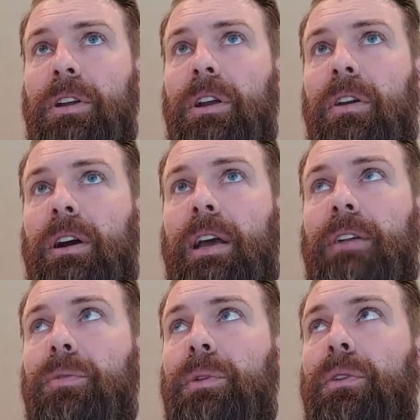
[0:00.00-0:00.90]
here uh,
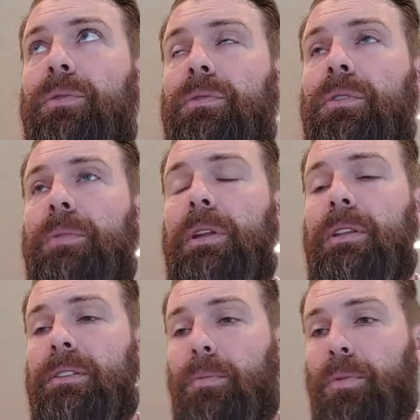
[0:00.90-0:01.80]
after we go through a little bit of
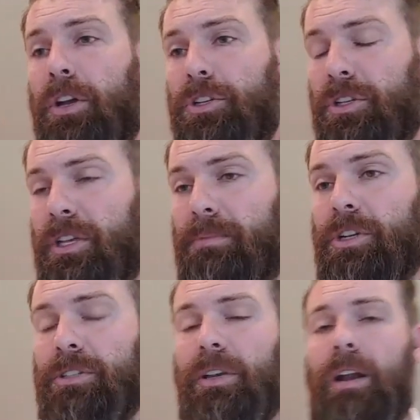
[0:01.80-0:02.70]
this. The production team,
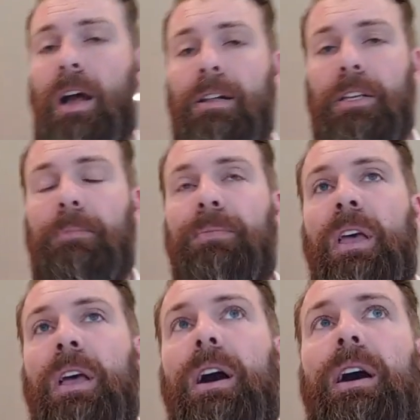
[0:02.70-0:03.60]
Justin and Holly,
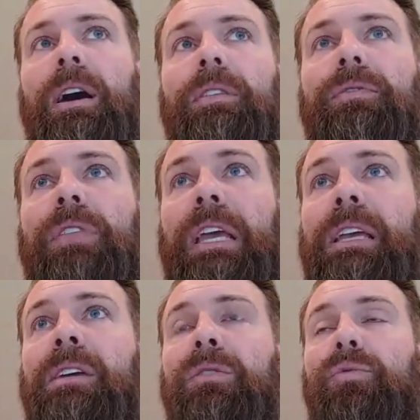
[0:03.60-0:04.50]
uh,
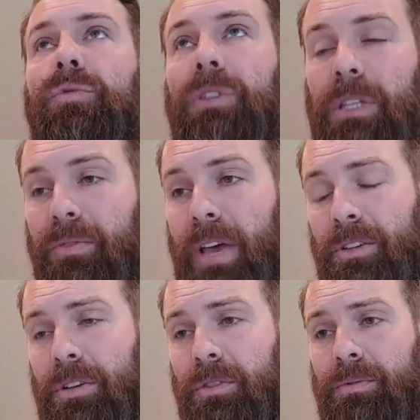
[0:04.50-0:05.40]
they really
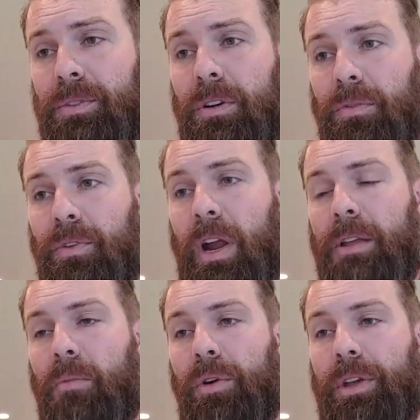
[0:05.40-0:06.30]
value their
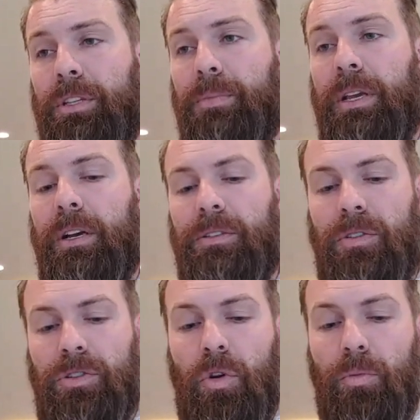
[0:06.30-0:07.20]
Friday mornings because
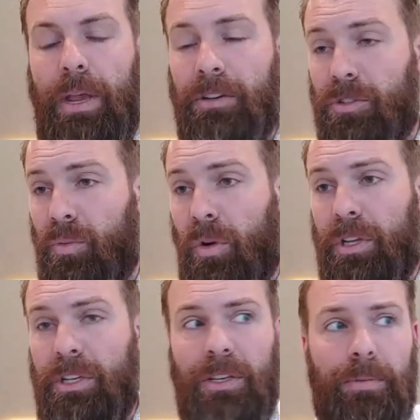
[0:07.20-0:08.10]
there's no painters
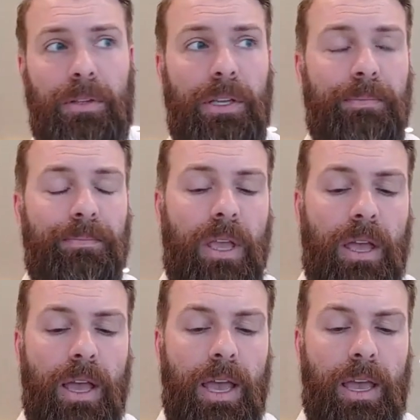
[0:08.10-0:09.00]
working typically,
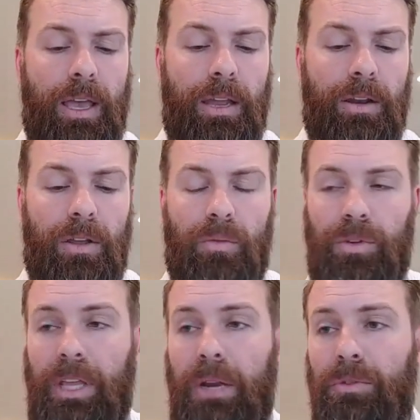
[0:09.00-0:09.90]
and
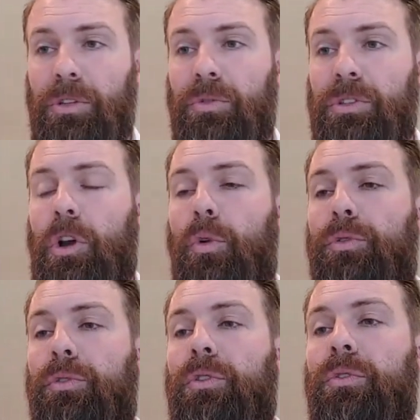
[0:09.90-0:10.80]
what they will do is go
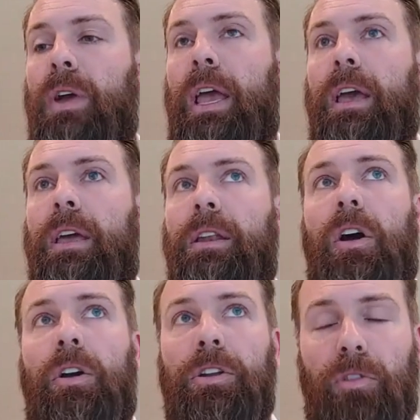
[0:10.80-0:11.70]
through and
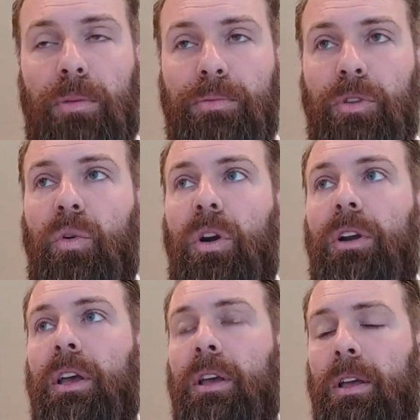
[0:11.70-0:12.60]
uninterrupted
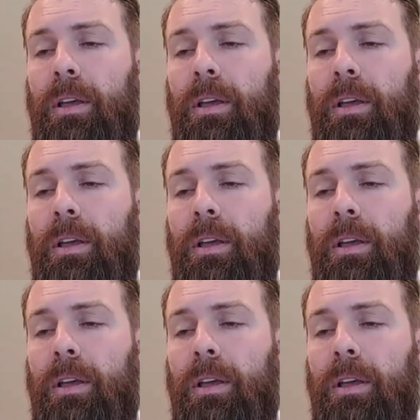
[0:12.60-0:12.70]
work.